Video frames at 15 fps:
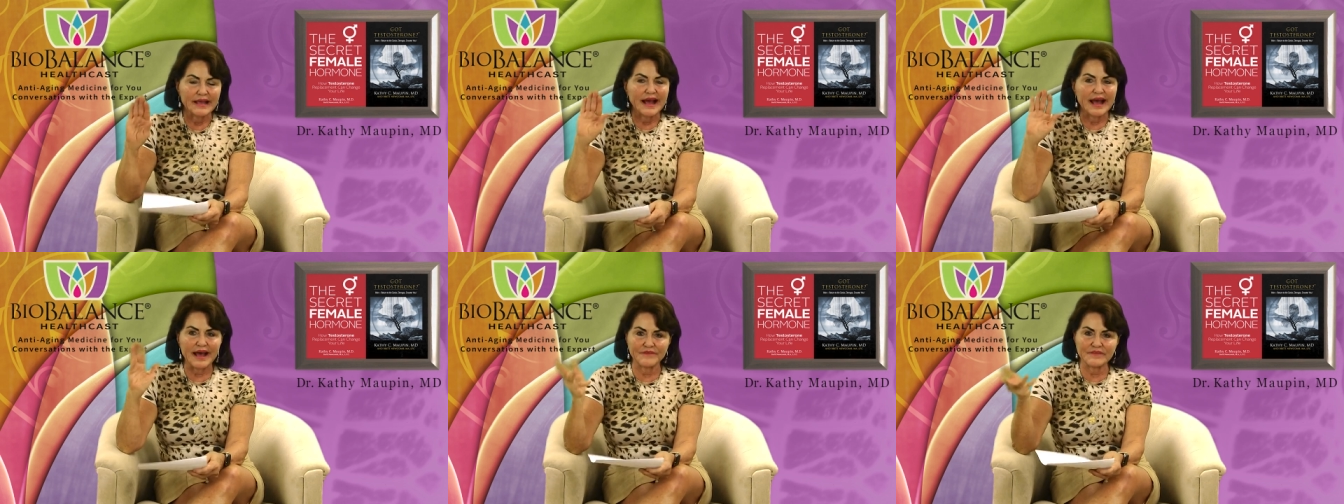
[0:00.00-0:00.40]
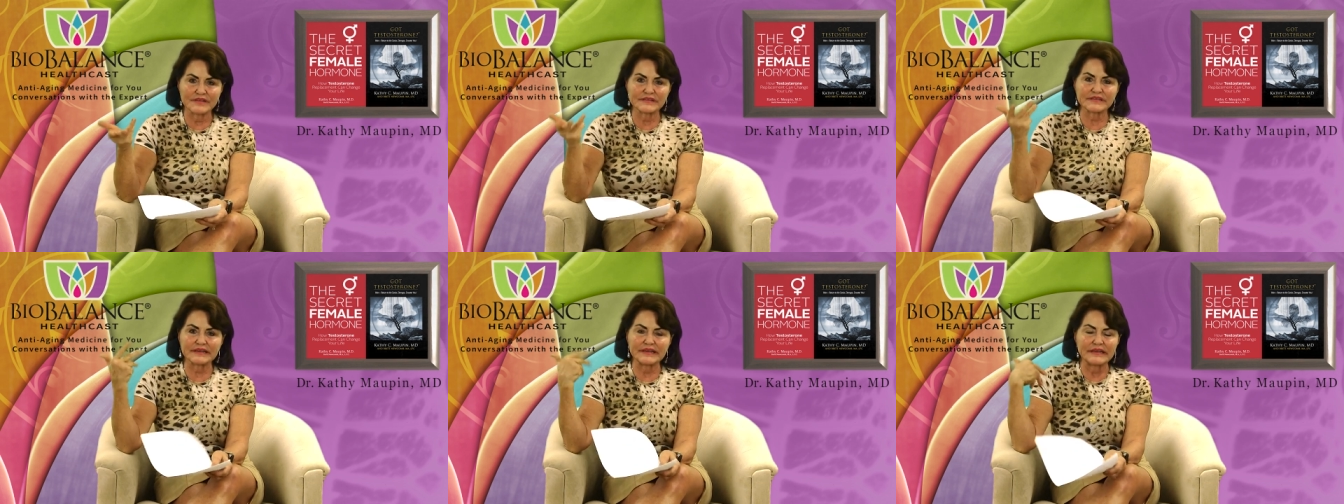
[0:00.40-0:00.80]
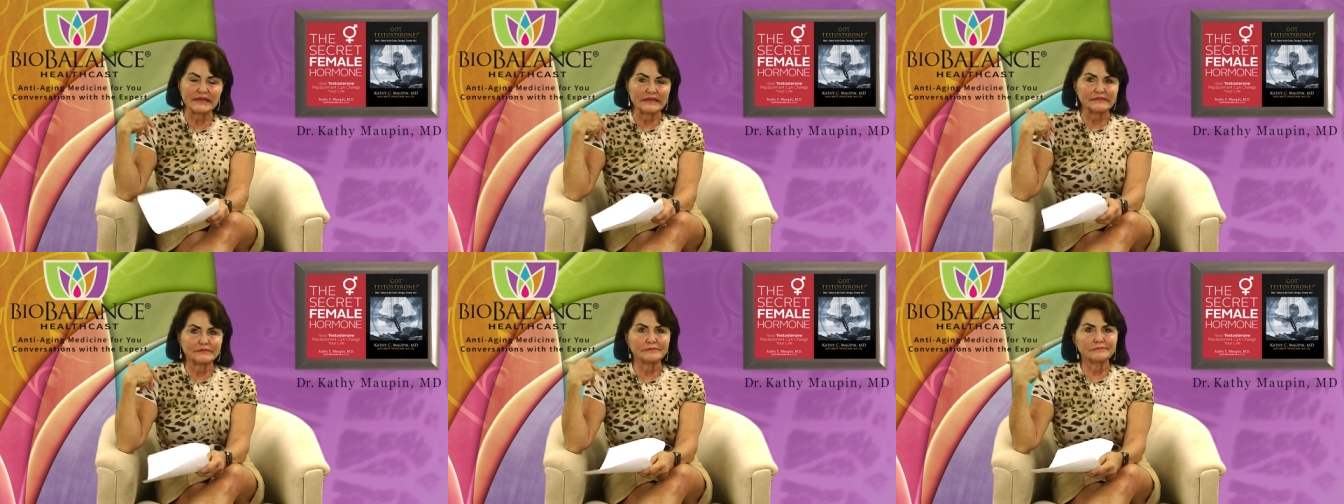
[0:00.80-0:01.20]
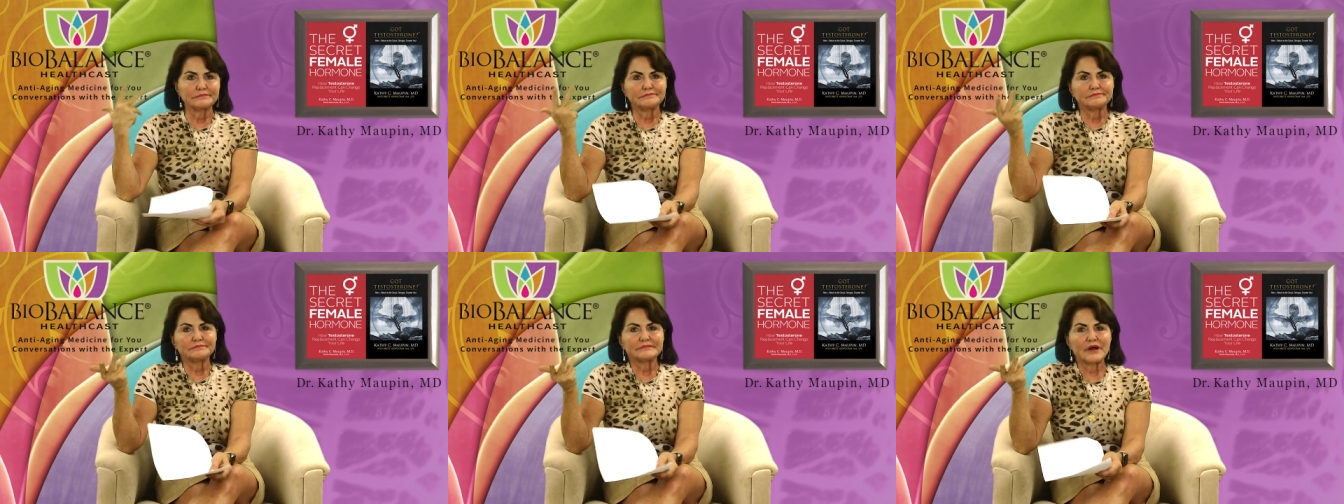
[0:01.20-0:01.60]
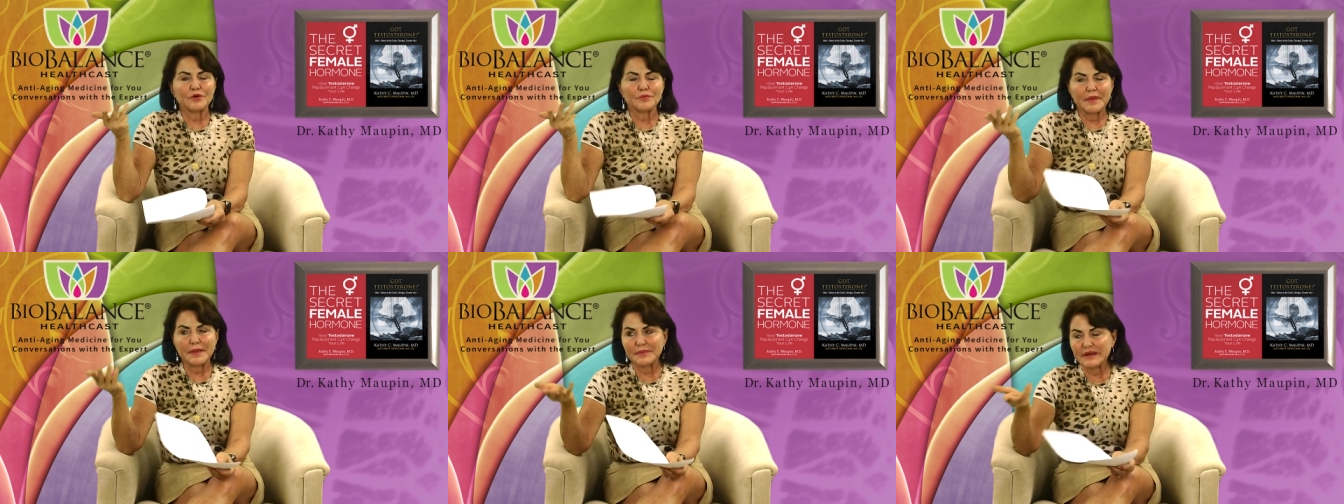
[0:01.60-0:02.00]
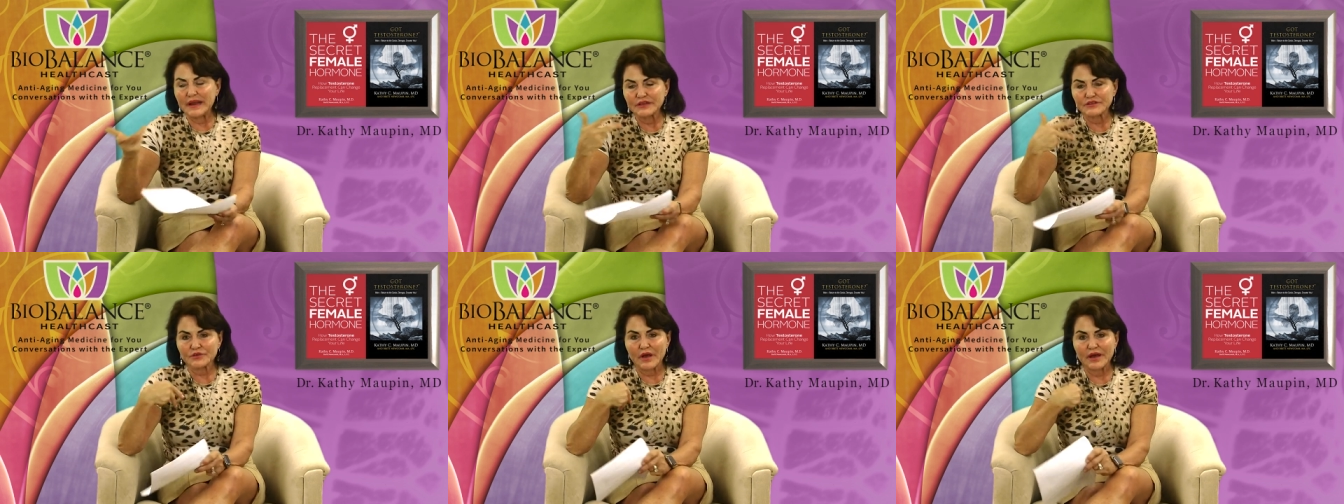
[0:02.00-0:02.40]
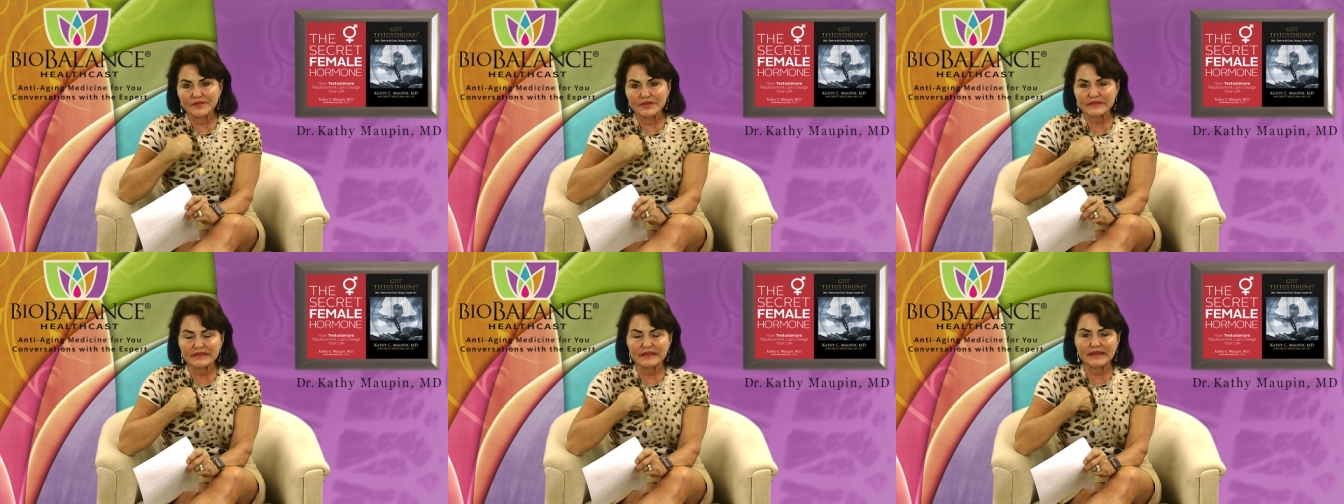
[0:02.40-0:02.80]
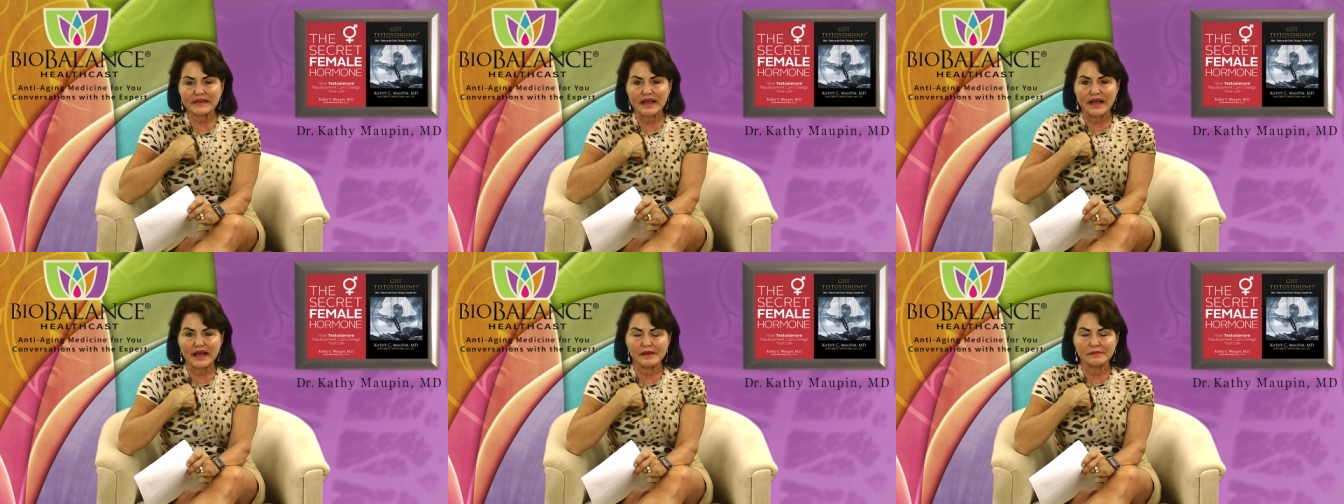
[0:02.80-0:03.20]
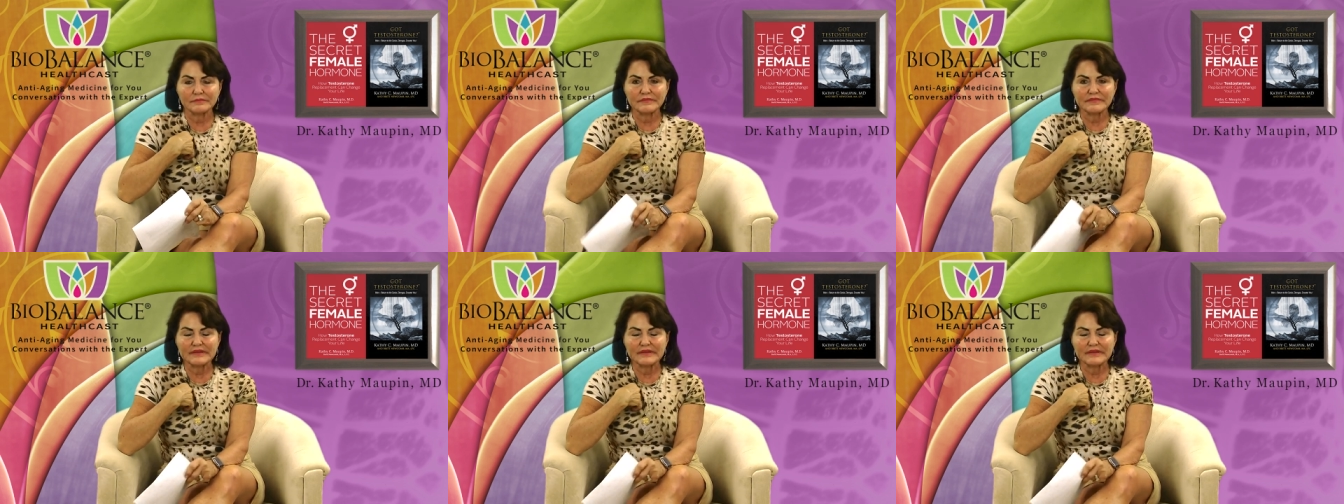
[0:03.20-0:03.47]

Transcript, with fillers: Obviously, or maybe not so obviously, um,